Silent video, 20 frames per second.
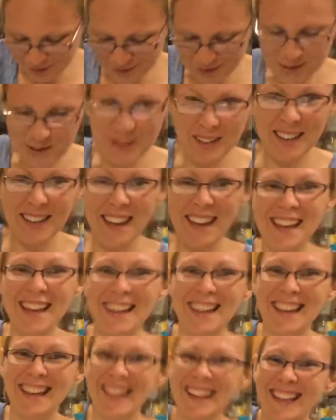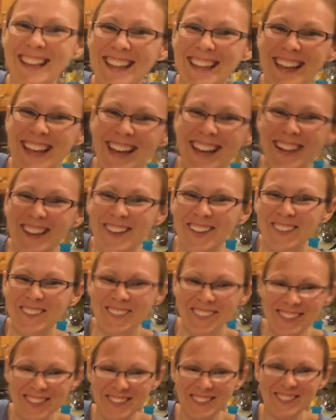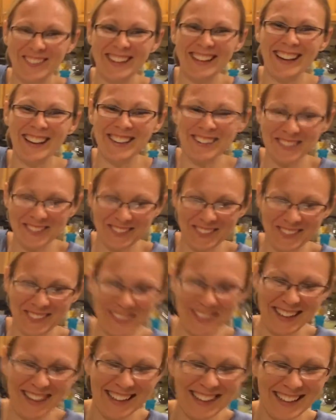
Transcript: so he can't open the vanilla for